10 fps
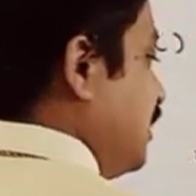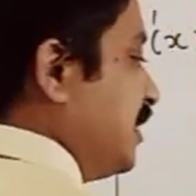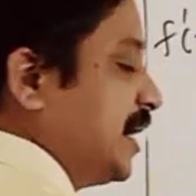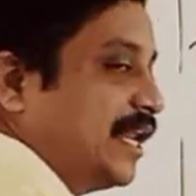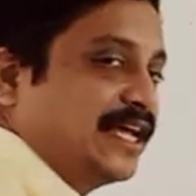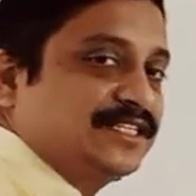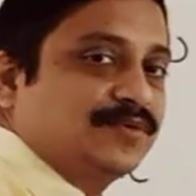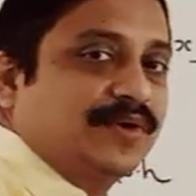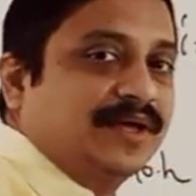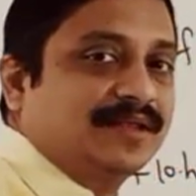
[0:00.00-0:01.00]
and x
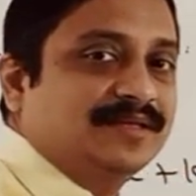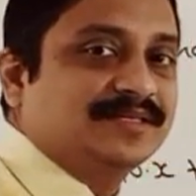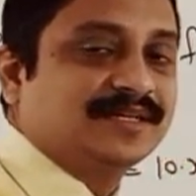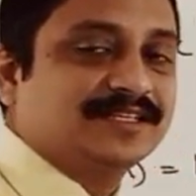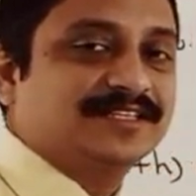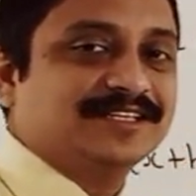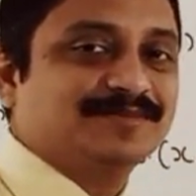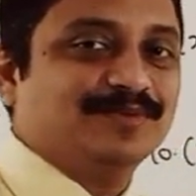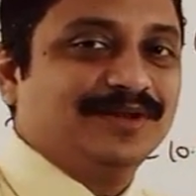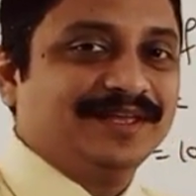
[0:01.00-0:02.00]
square
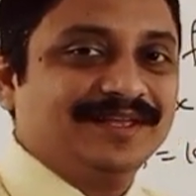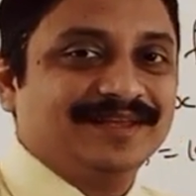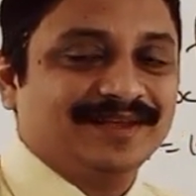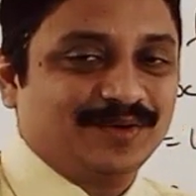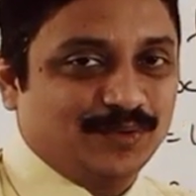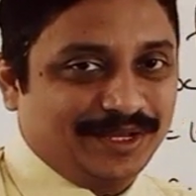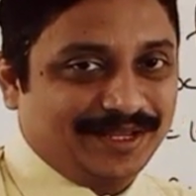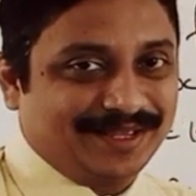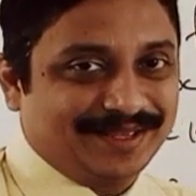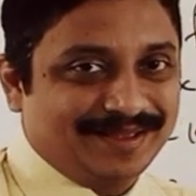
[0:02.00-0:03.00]
successfully going.
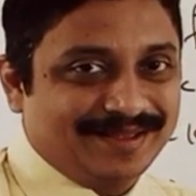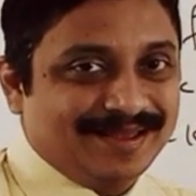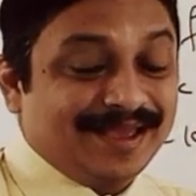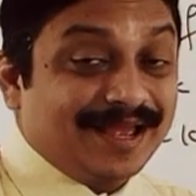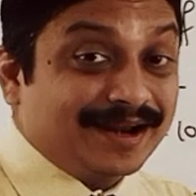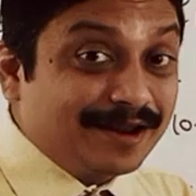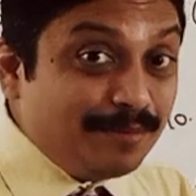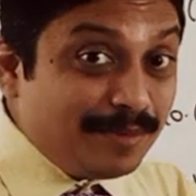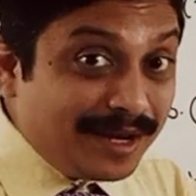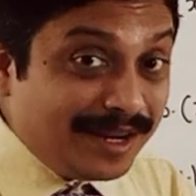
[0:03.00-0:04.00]

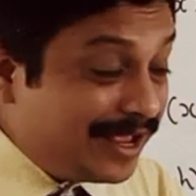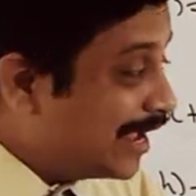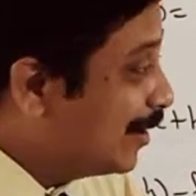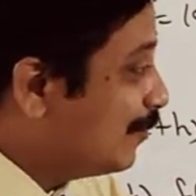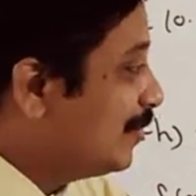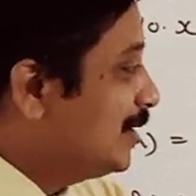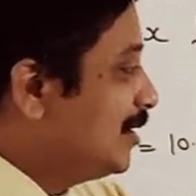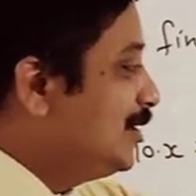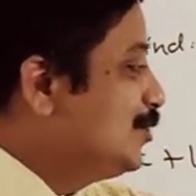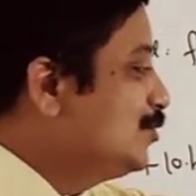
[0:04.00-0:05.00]
Remaining have
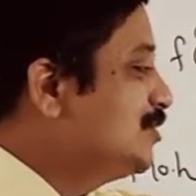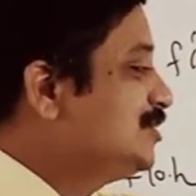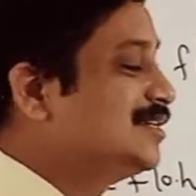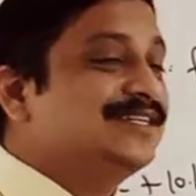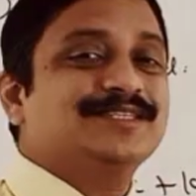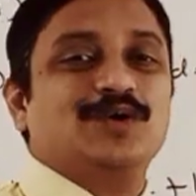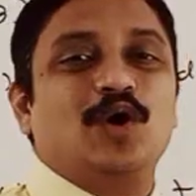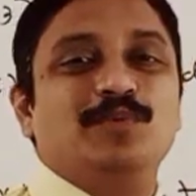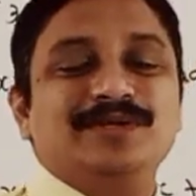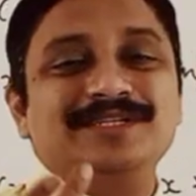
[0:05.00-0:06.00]
you just
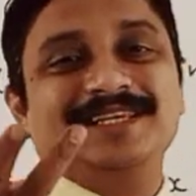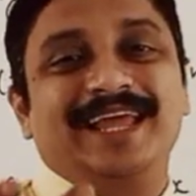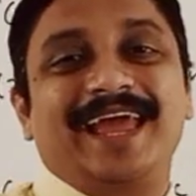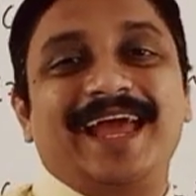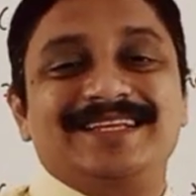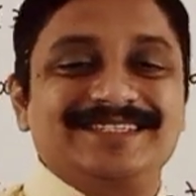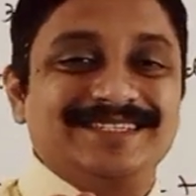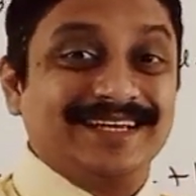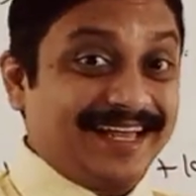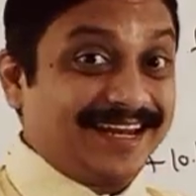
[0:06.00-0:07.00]
common take h
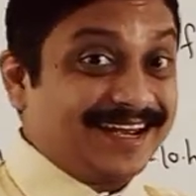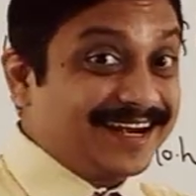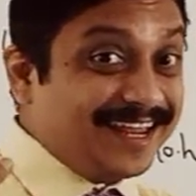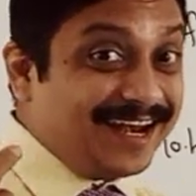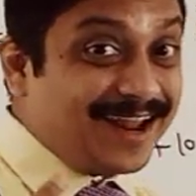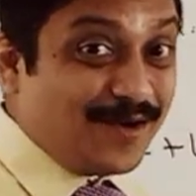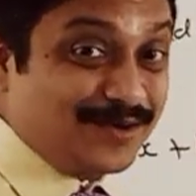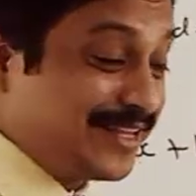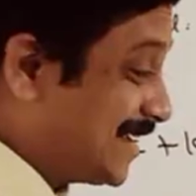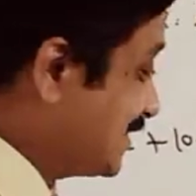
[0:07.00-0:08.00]
and cutting down
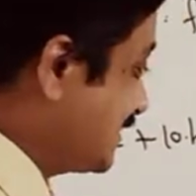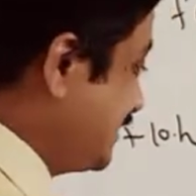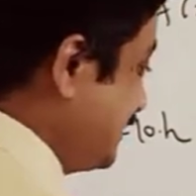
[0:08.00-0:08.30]
that.